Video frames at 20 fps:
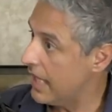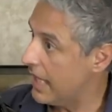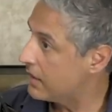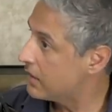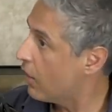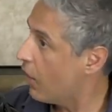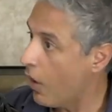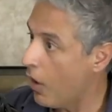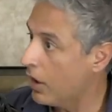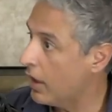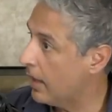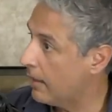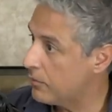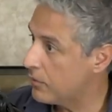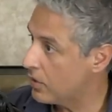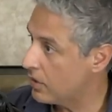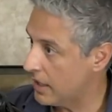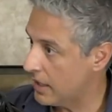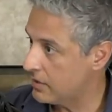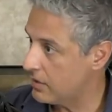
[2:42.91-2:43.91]
That's all
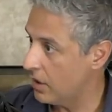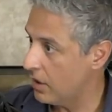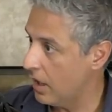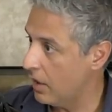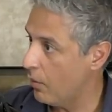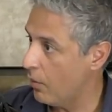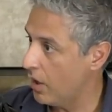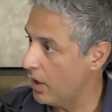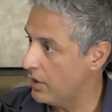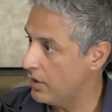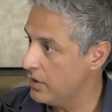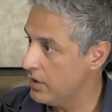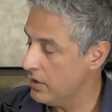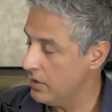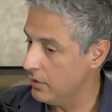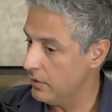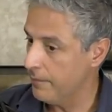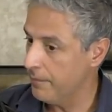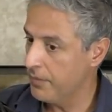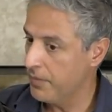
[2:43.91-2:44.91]
I want to
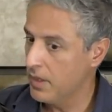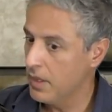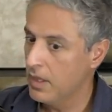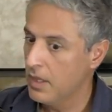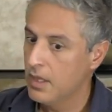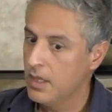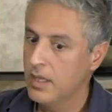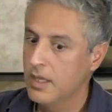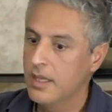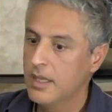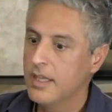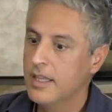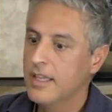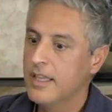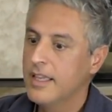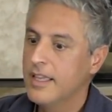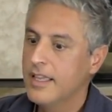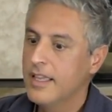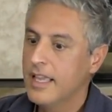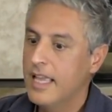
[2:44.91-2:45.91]
do.
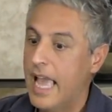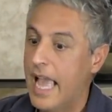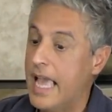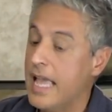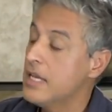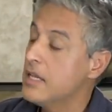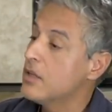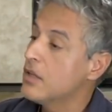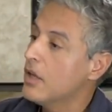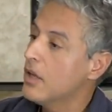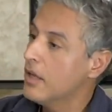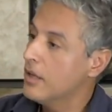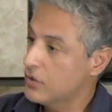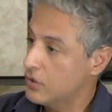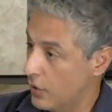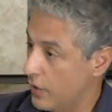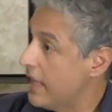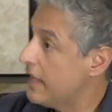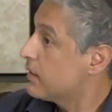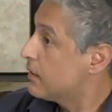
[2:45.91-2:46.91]
And
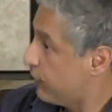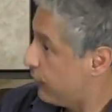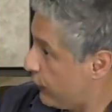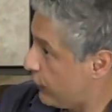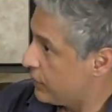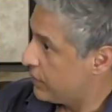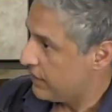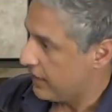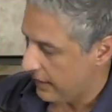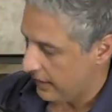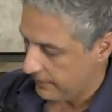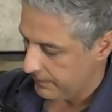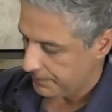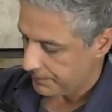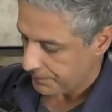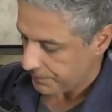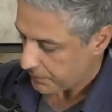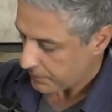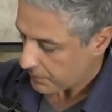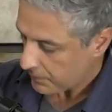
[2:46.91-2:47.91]
so that's the first thing.
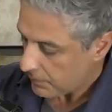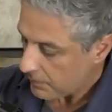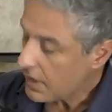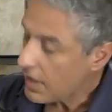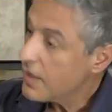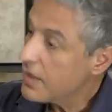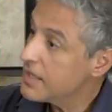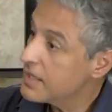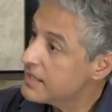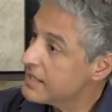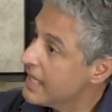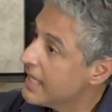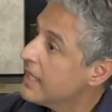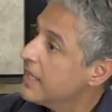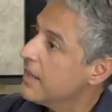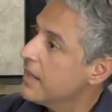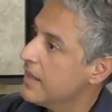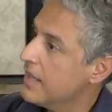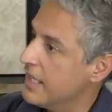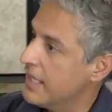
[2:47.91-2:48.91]
The
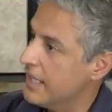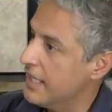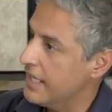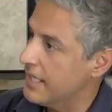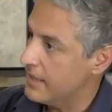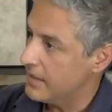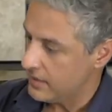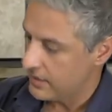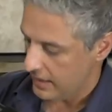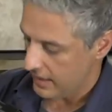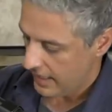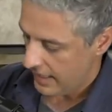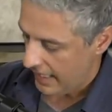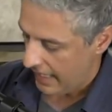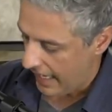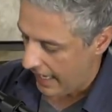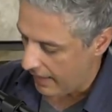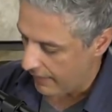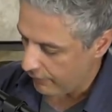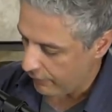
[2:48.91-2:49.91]
second thing is,
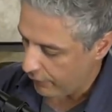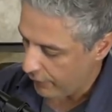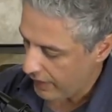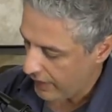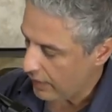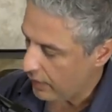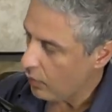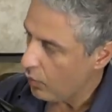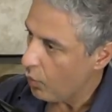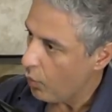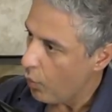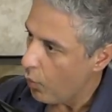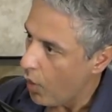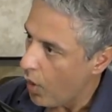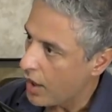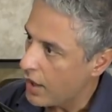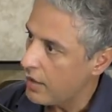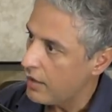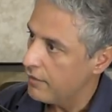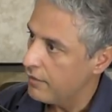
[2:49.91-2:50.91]
every
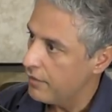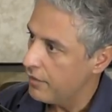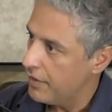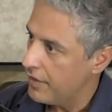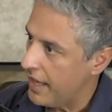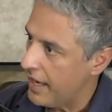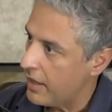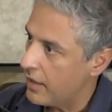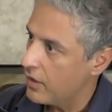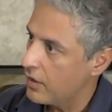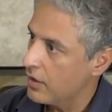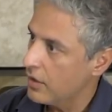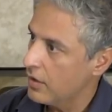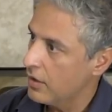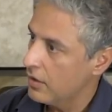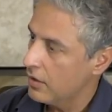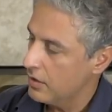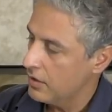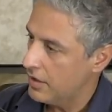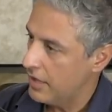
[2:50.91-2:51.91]
one of
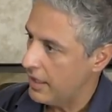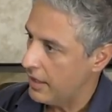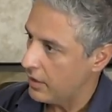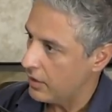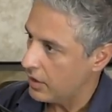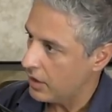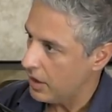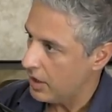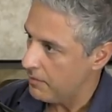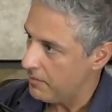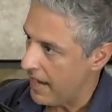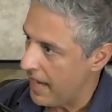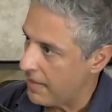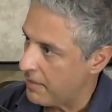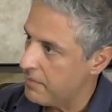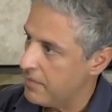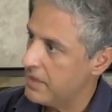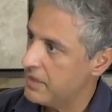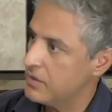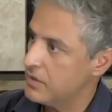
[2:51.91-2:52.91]
their
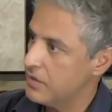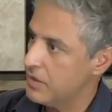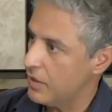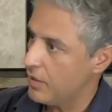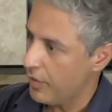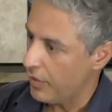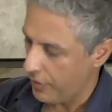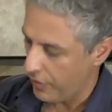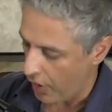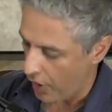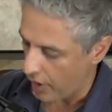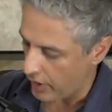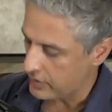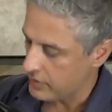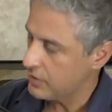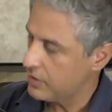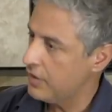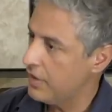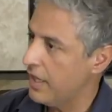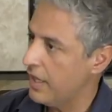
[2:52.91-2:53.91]
commandments, their
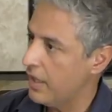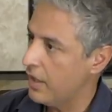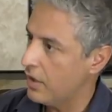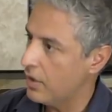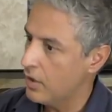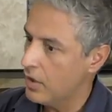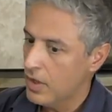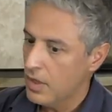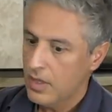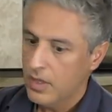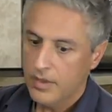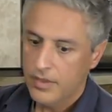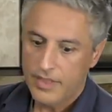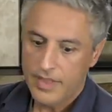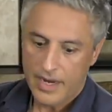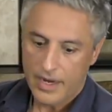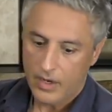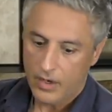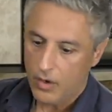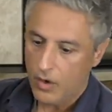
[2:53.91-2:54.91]
thoughts,
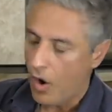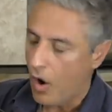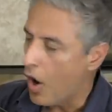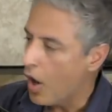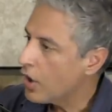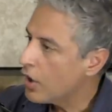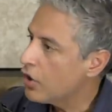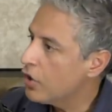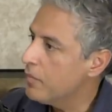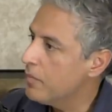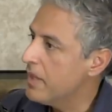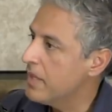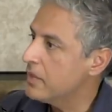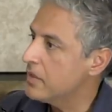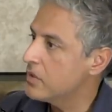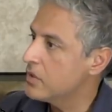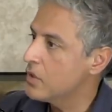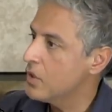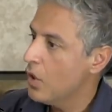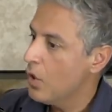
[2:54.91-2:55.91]
their
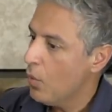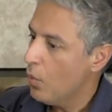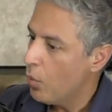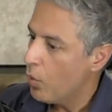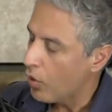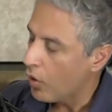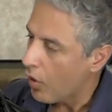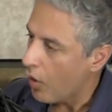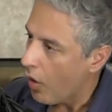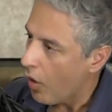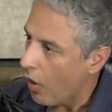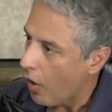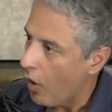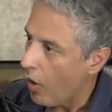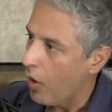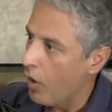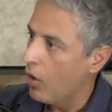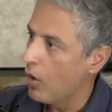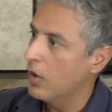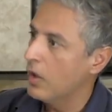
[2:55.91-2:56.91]
arguments were
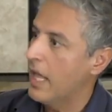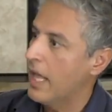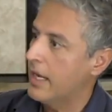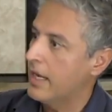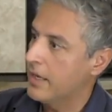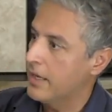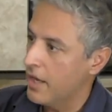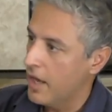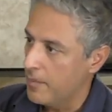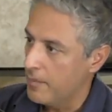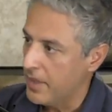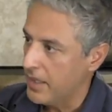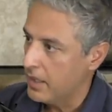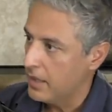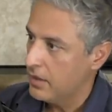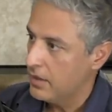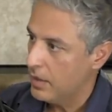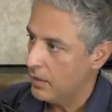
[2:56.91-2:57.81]
all economic.